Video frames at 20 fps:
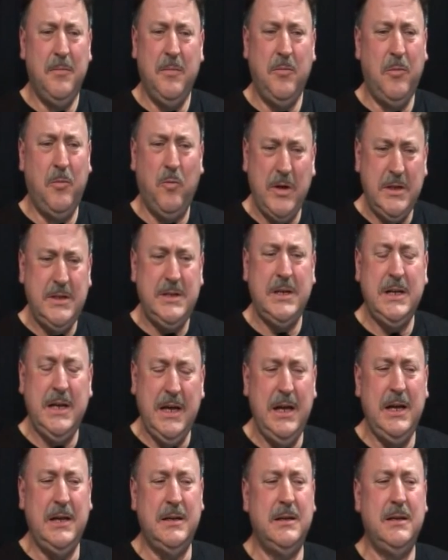once
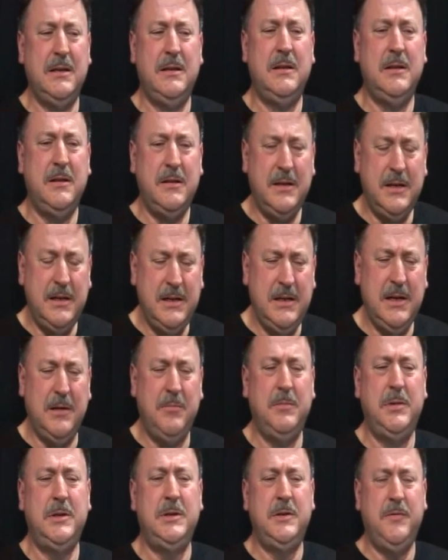again, the
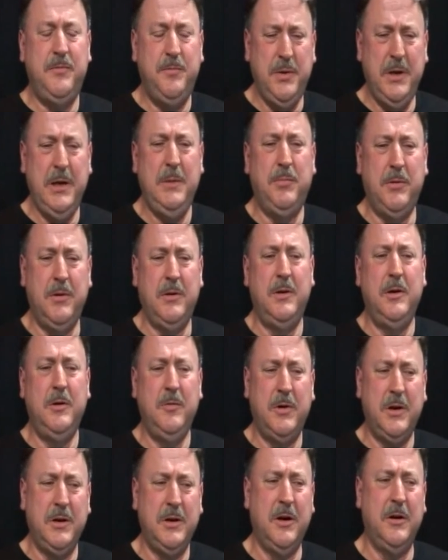numbers of people who
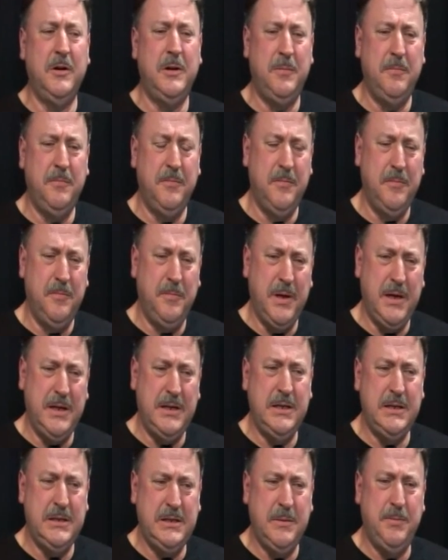are going to
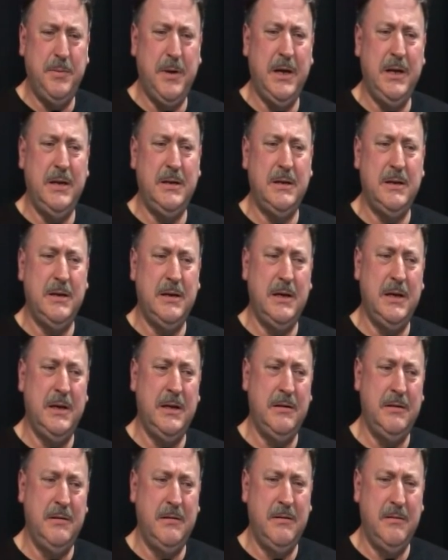participate
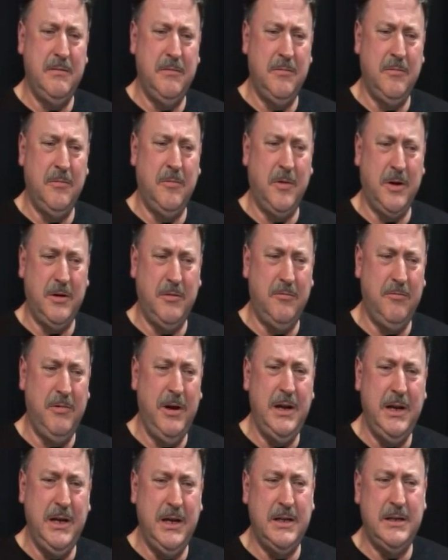in what
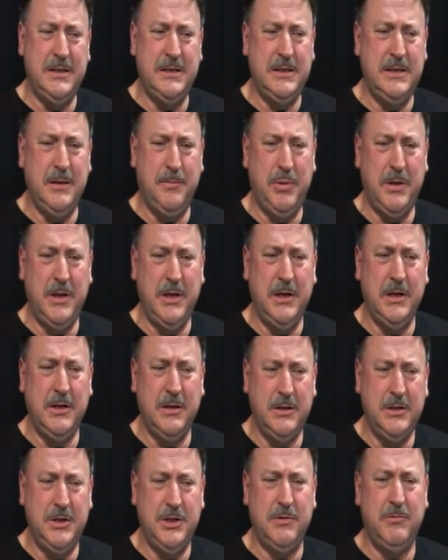really is a
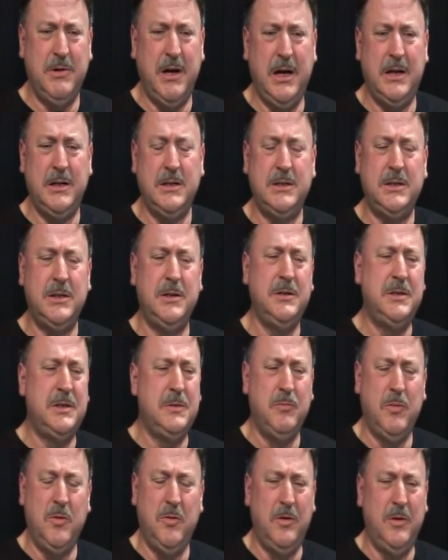political charade are so
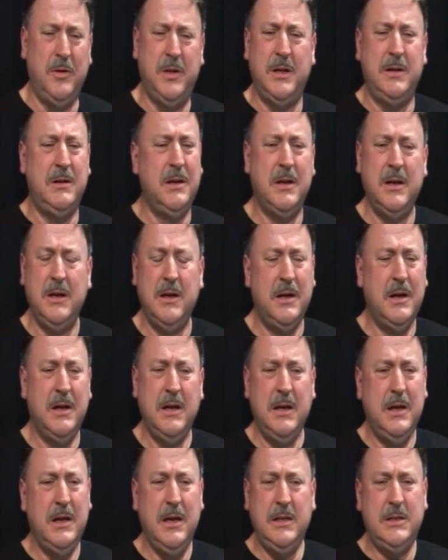small that
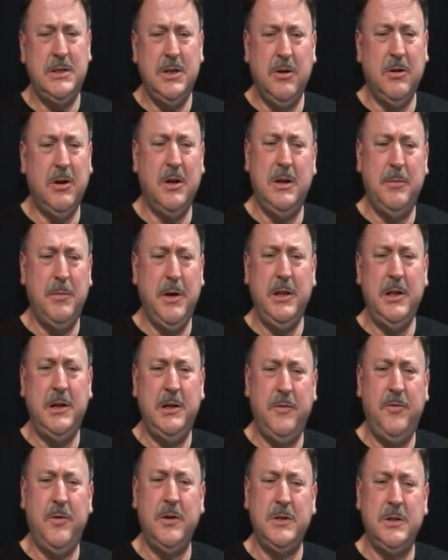it's not going to make the
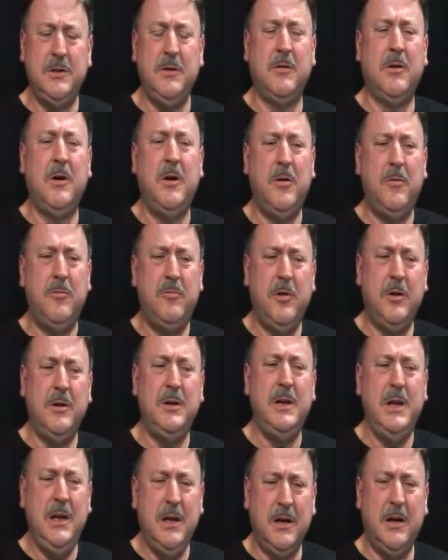difference. Look,
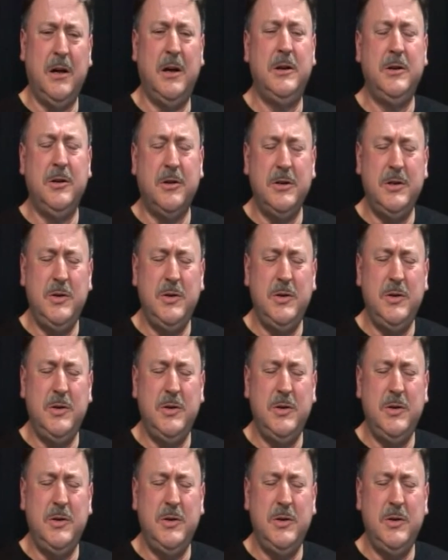Rodney Hyde got